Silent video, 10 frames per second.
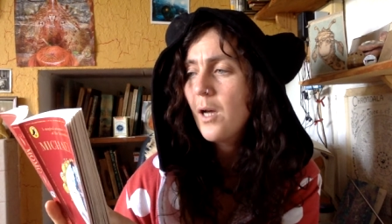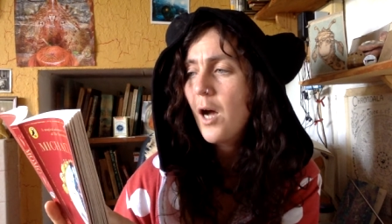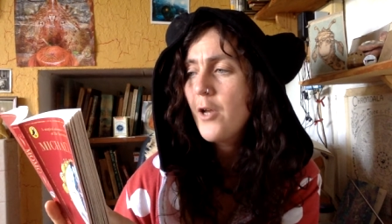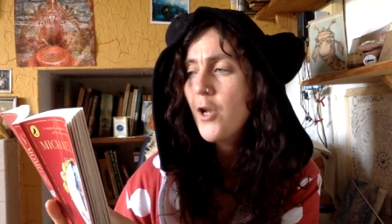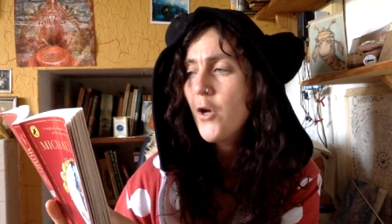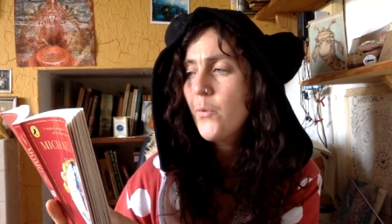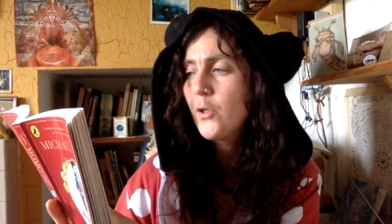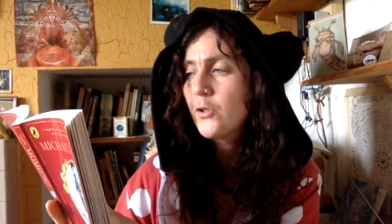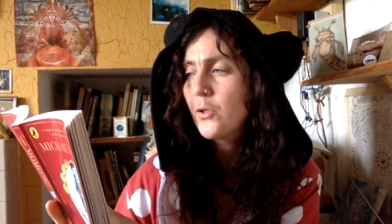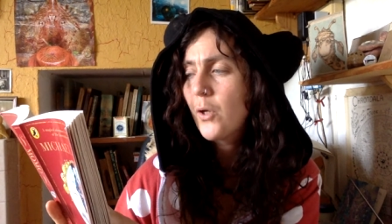I know
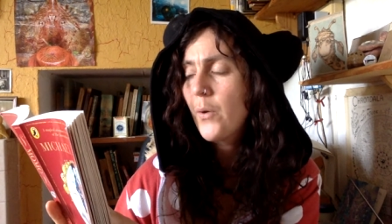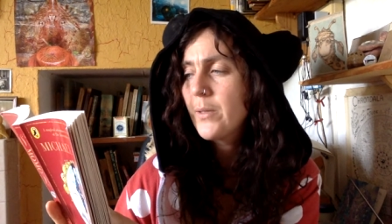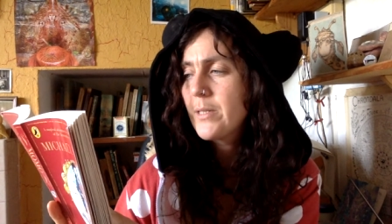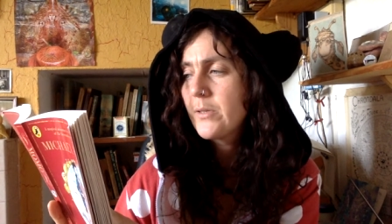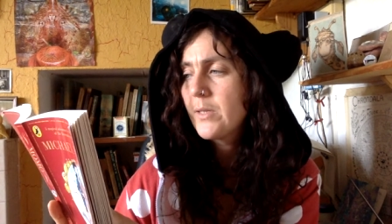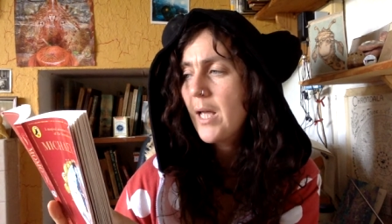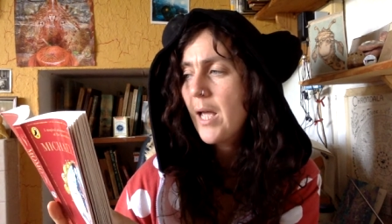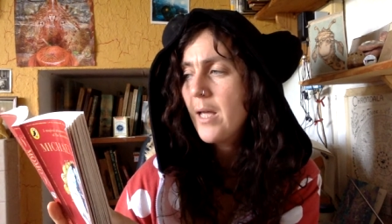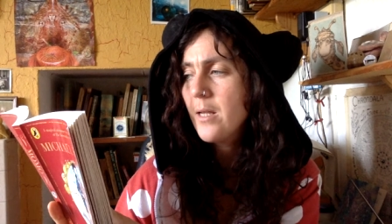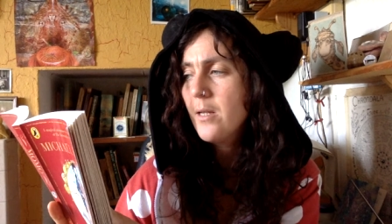what you're going to
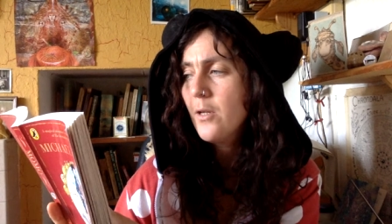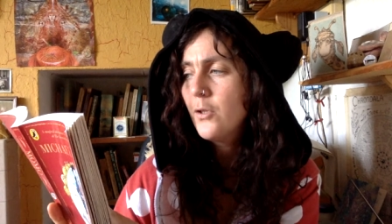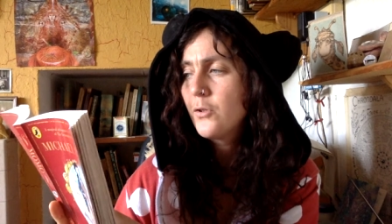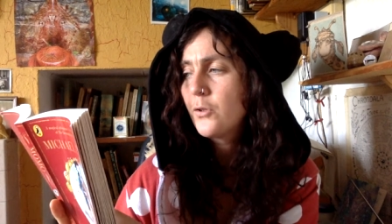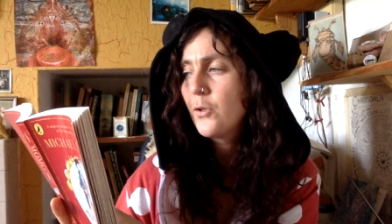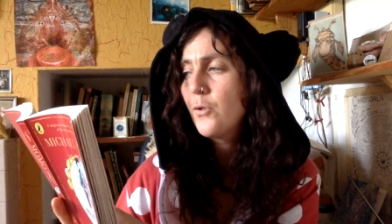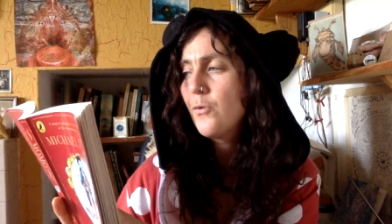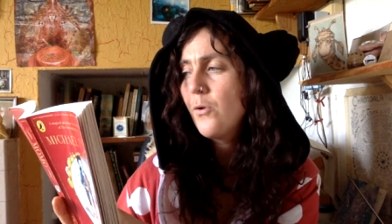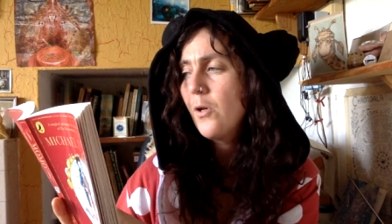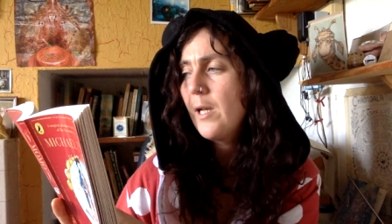say.
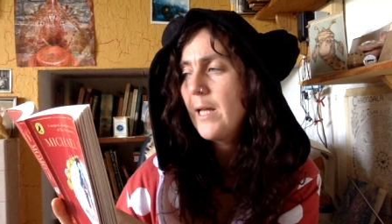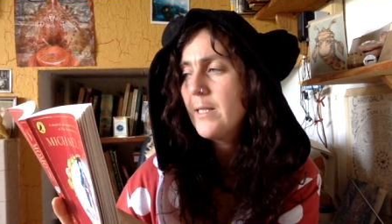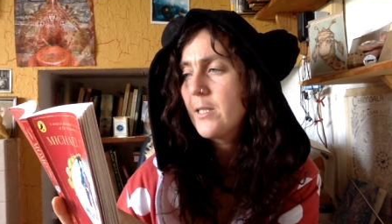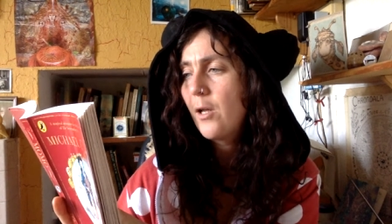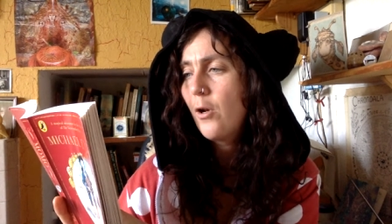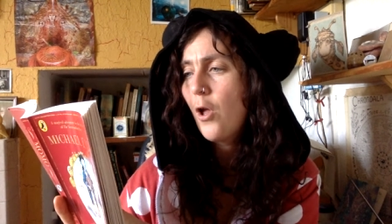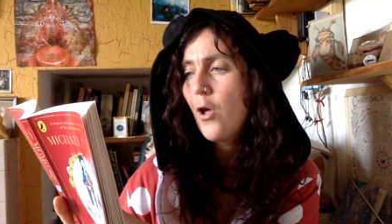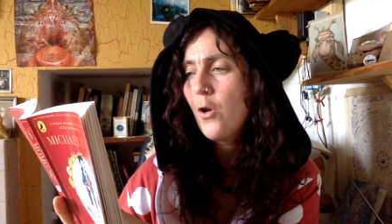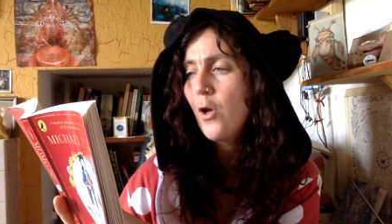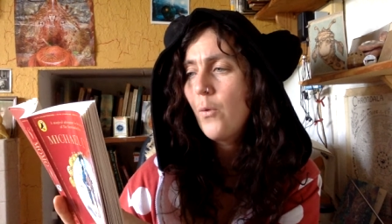Sooner or later,
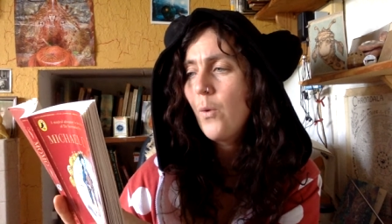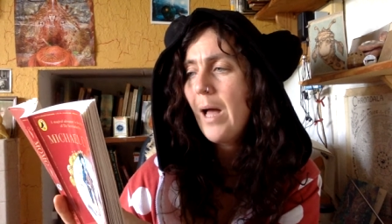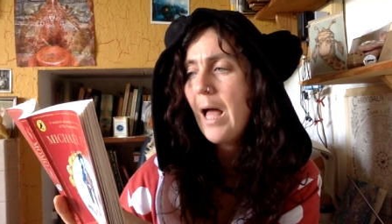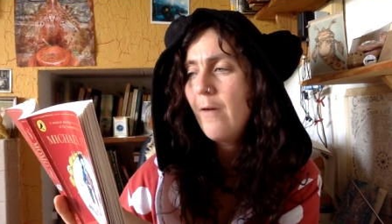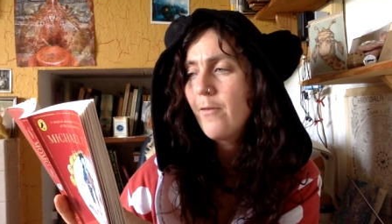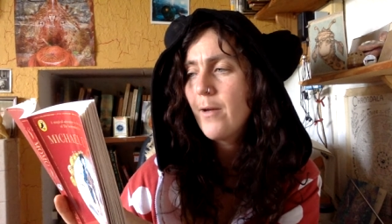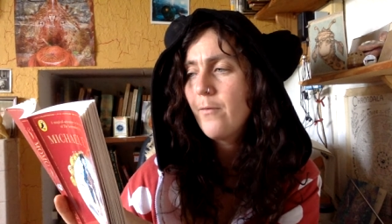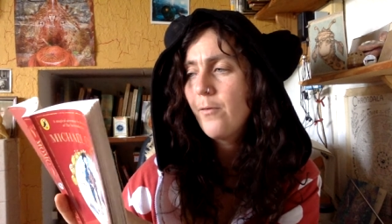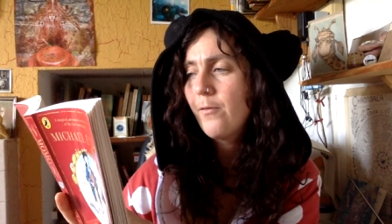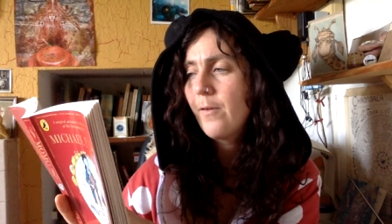Lolo will have
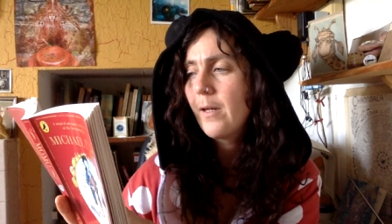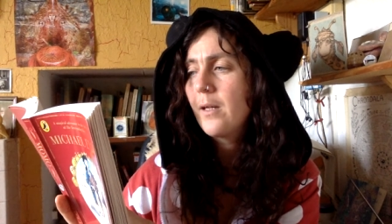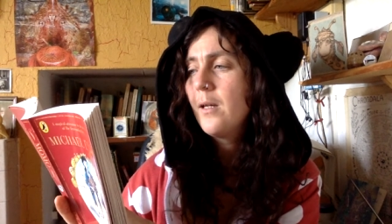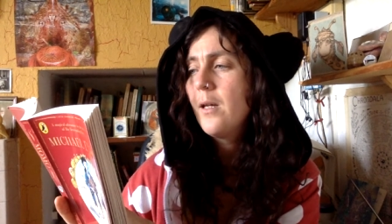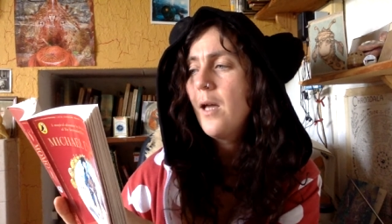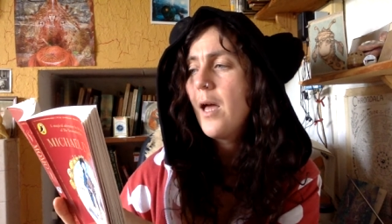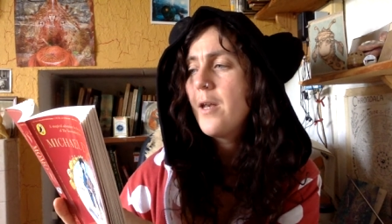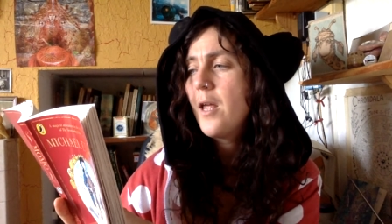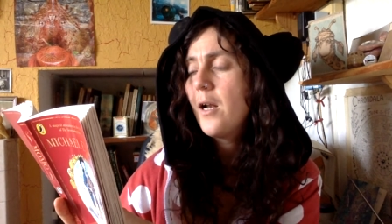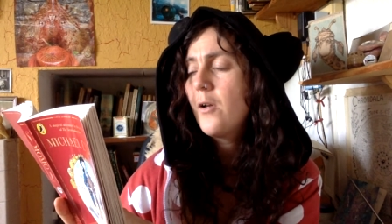everything,
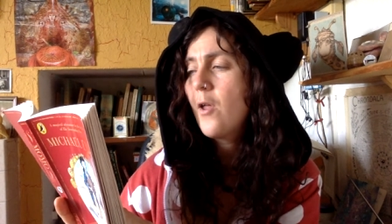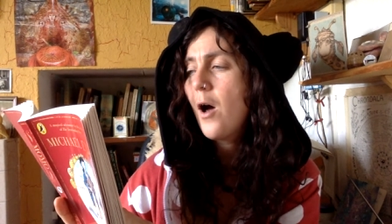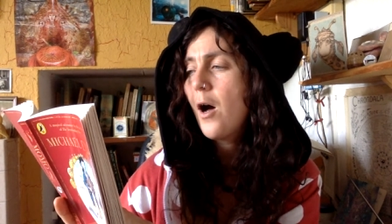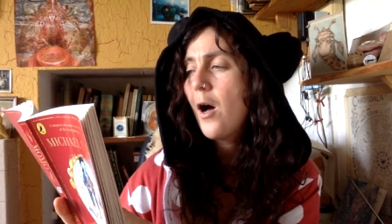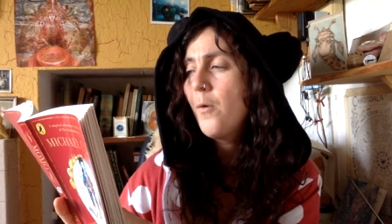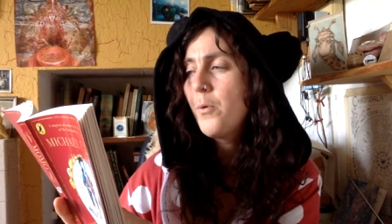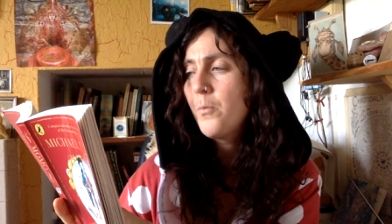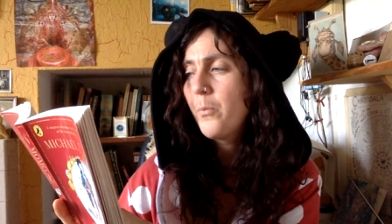and then I'll be